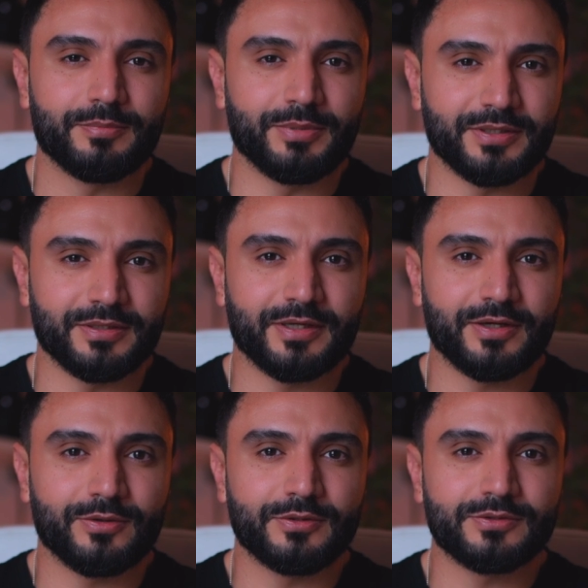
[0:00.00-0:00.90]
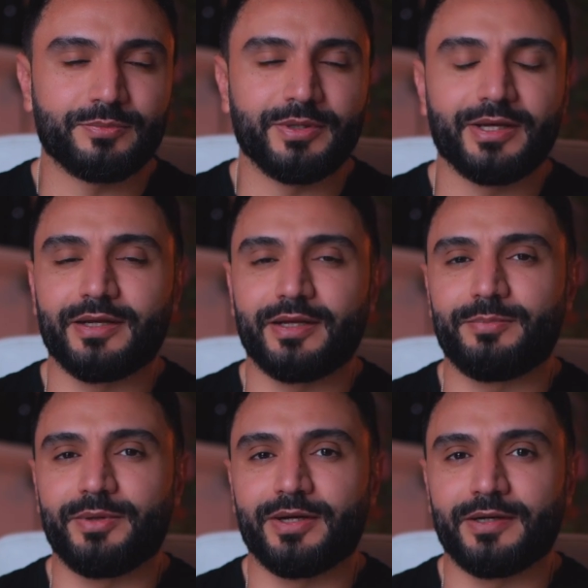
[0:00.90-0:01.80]
but it can also be an
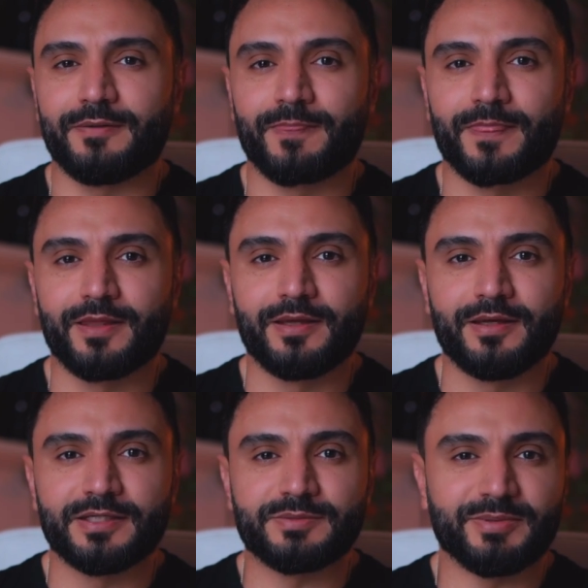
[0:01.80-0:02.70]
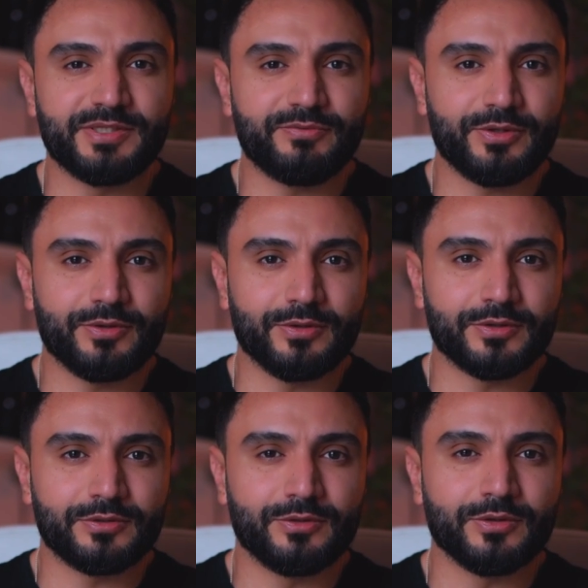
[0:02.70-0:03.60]
API. Specific
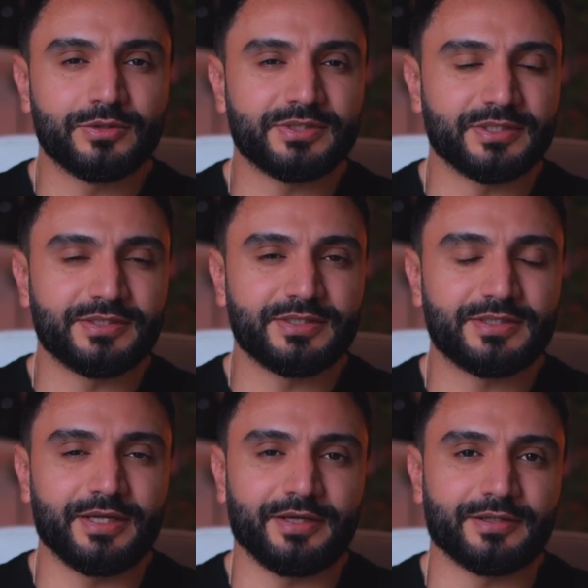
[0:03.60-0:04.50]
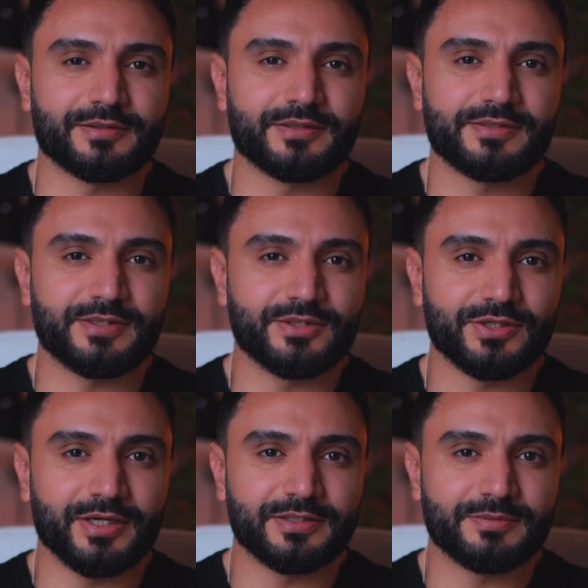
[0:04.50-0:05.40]
code goes in this layer, such
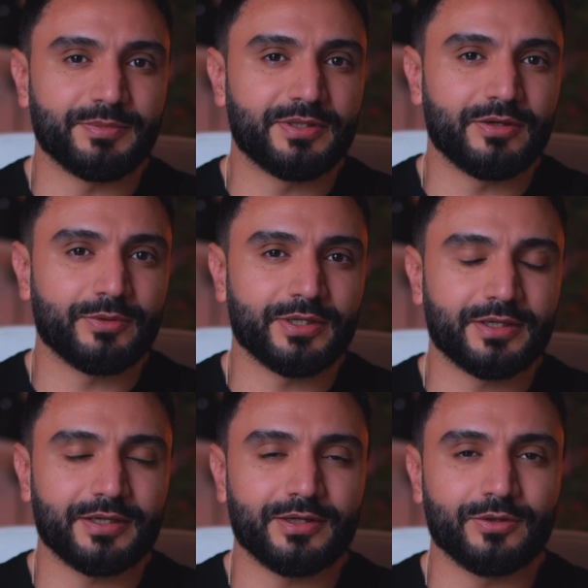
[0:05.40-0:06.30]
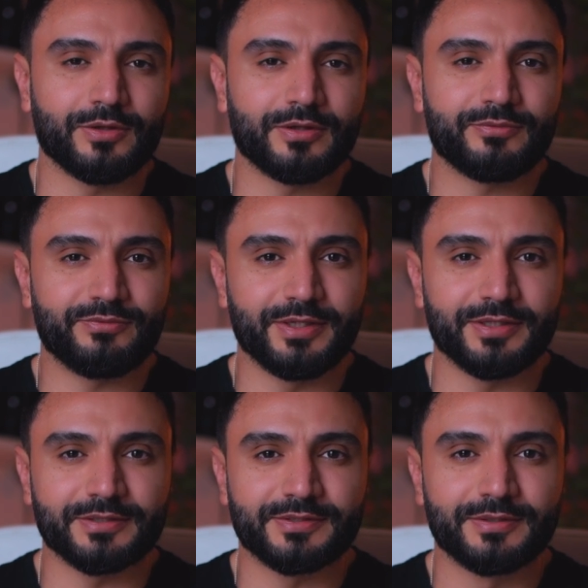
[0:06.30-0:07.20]
as middleware or
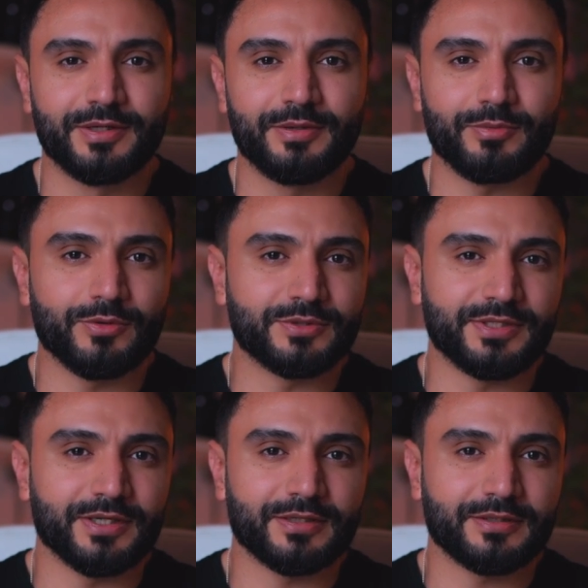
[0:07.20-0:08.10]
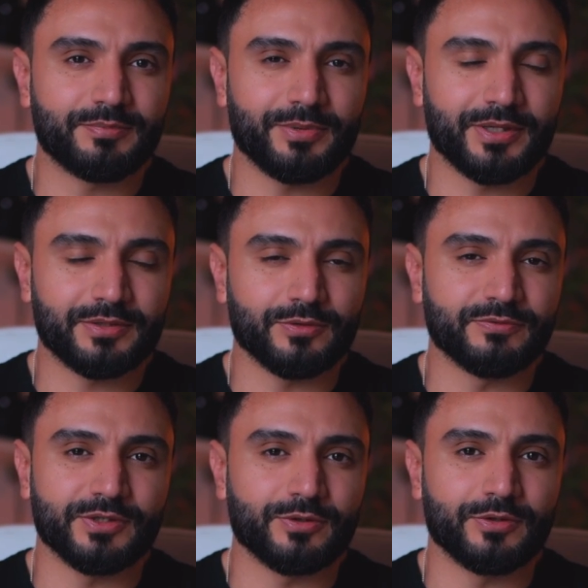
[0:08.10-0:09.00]
filters, because they are not part
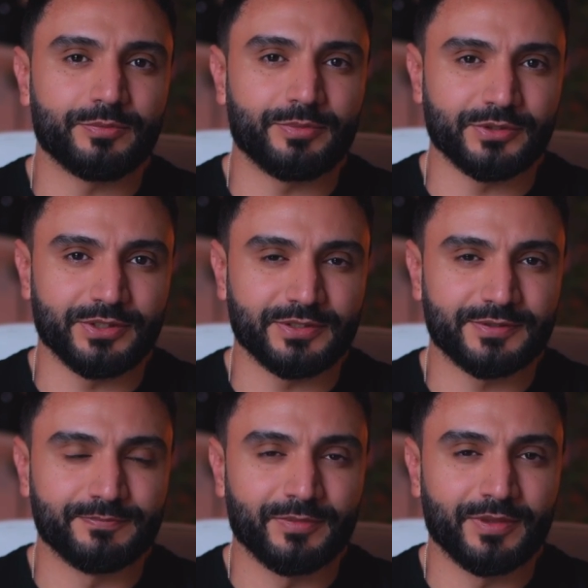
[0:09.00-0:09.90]
of the core projects.